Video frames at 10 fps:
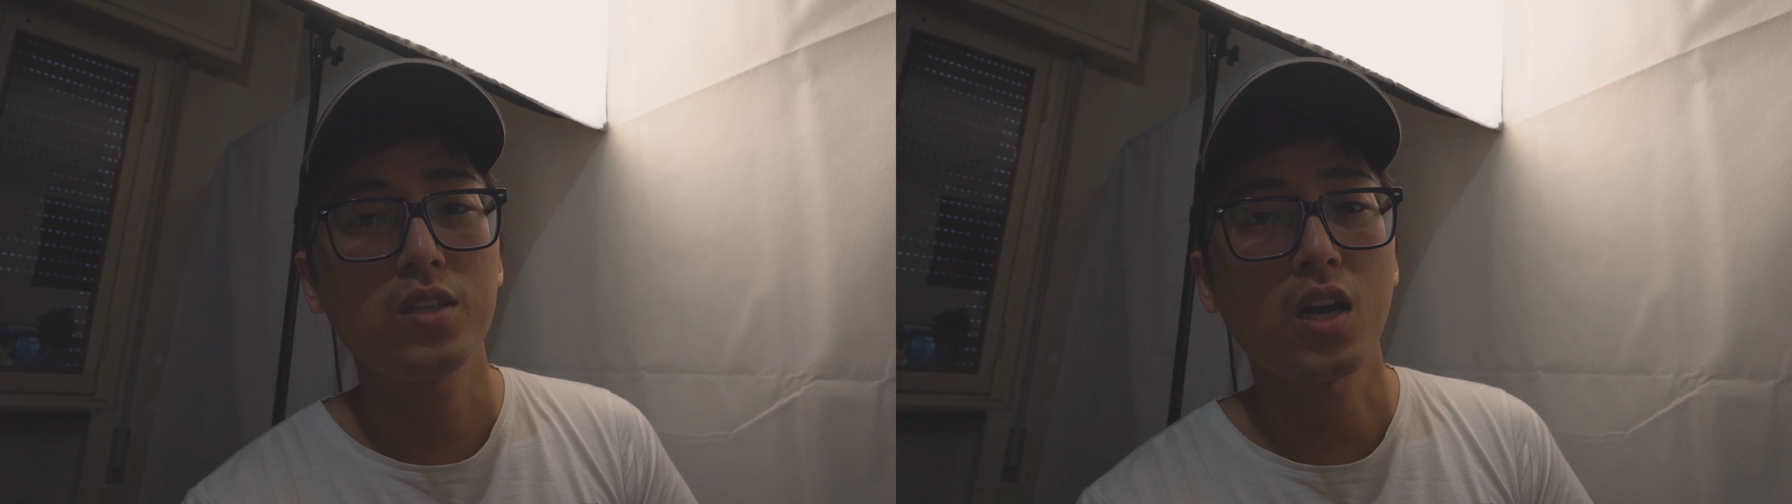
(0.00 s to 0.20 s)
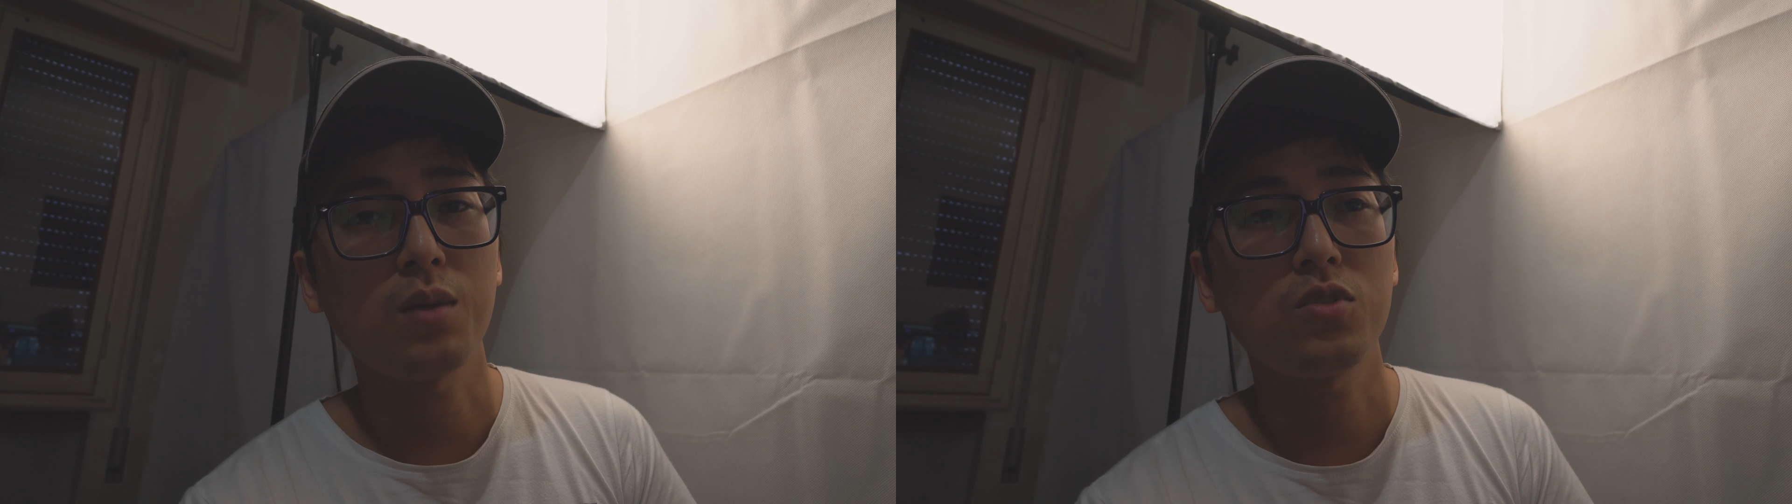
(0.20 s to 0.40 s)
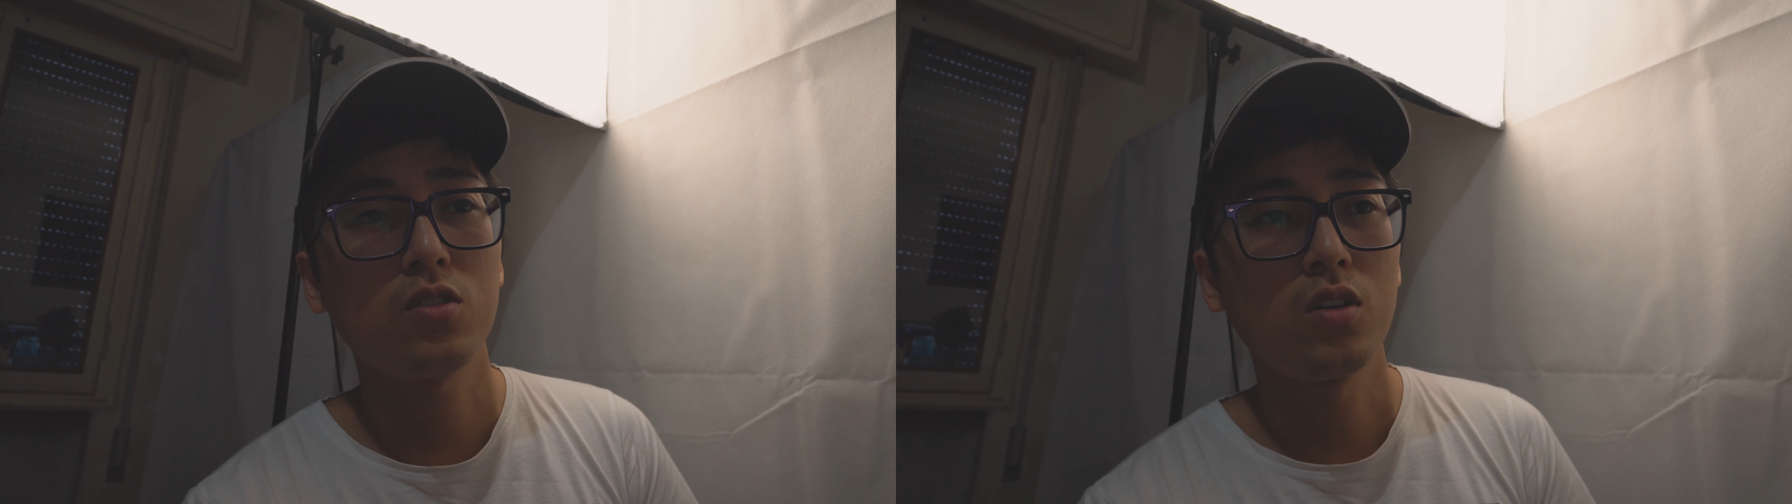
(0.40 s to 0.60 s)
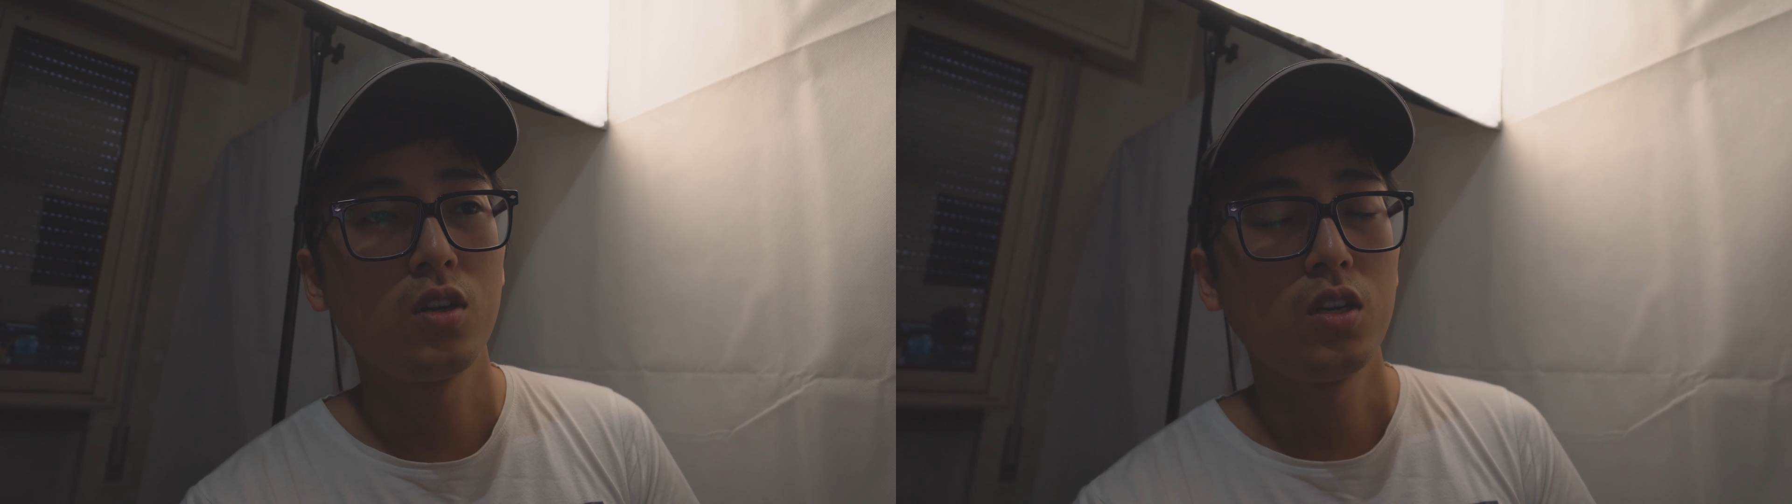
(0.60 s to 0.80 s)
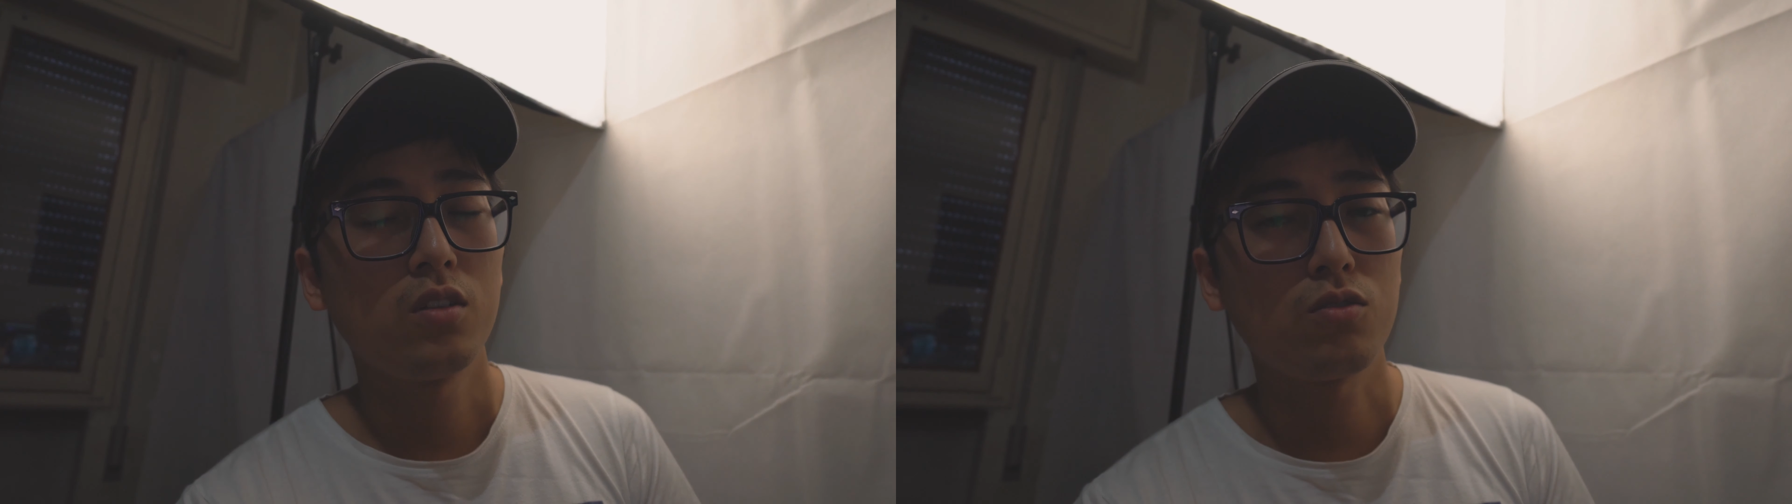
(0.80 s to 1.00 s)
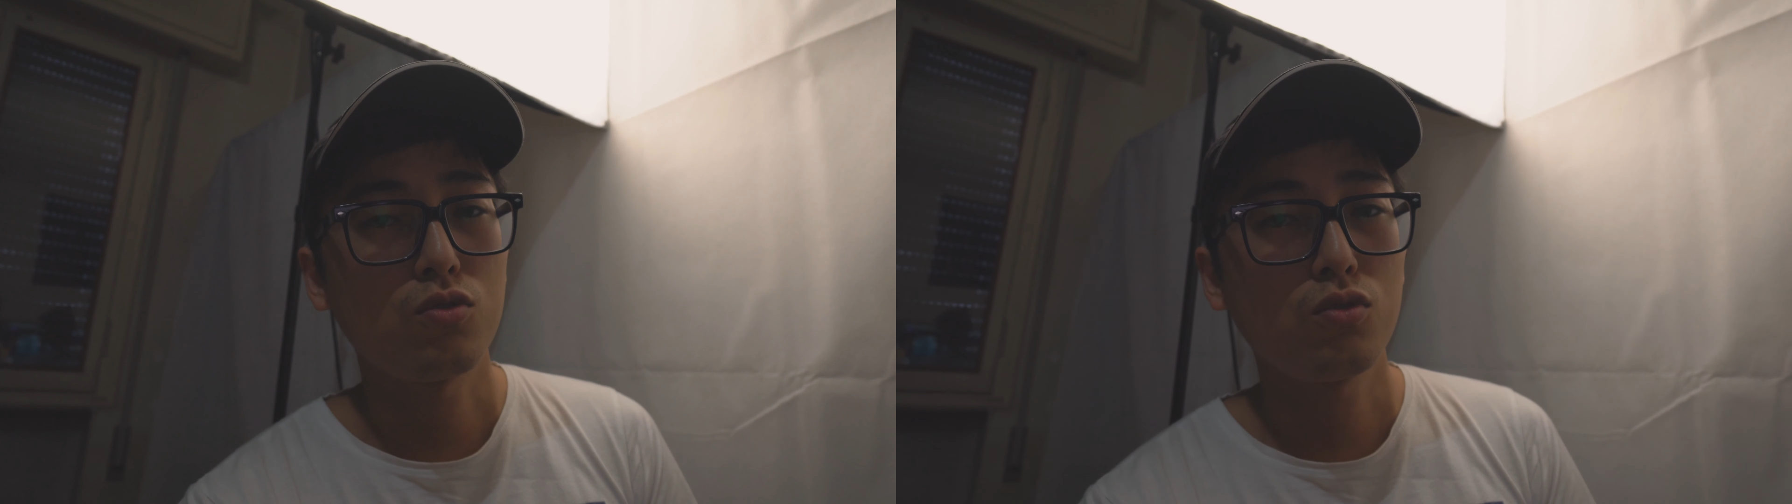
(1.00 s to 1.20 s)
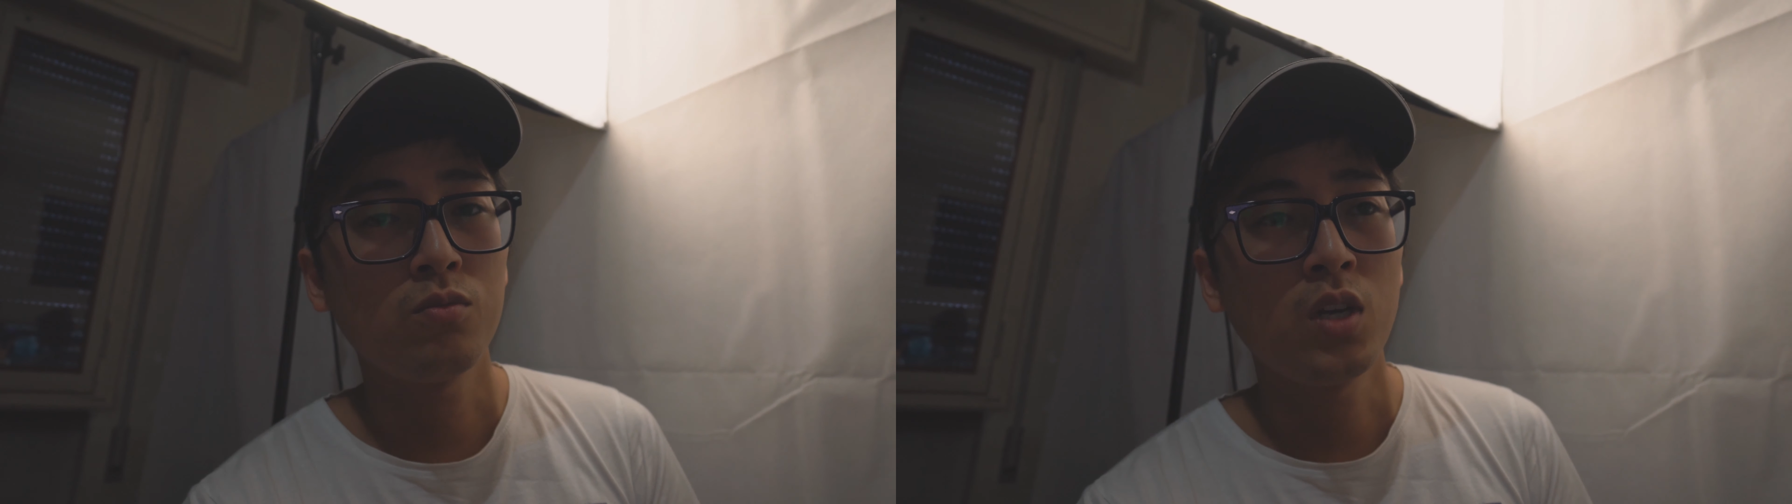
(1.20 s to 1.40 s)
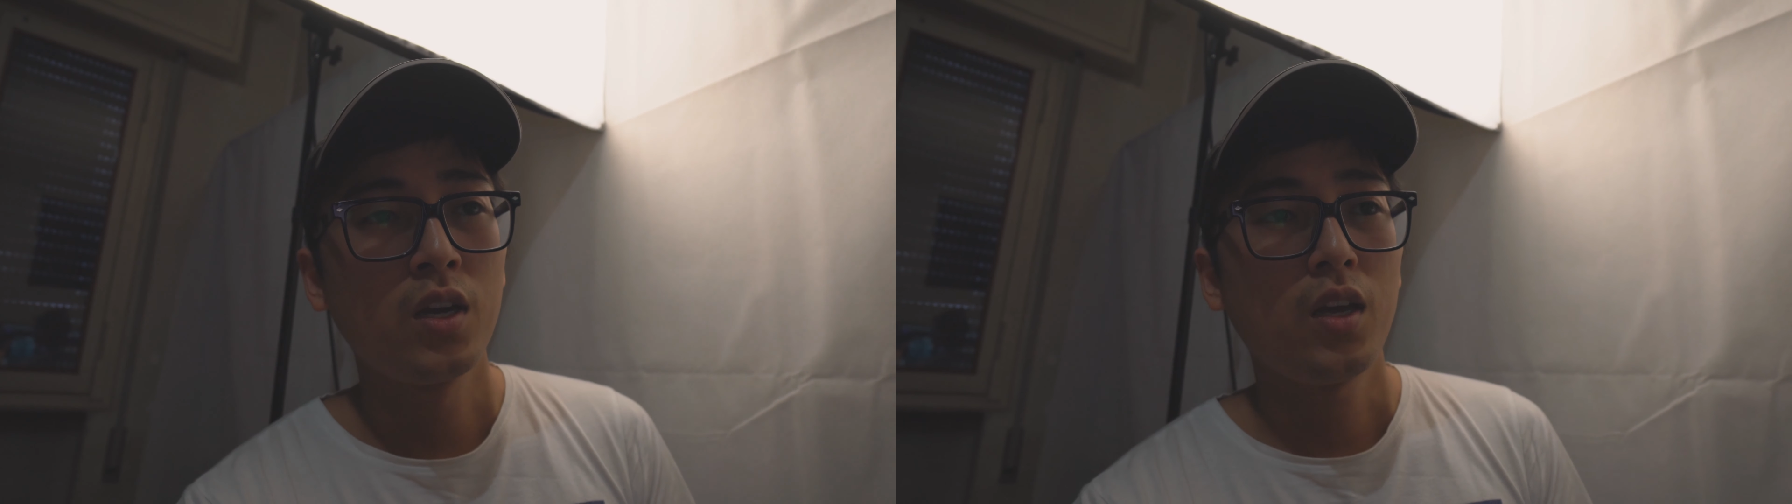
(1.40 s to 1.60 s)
times zoom,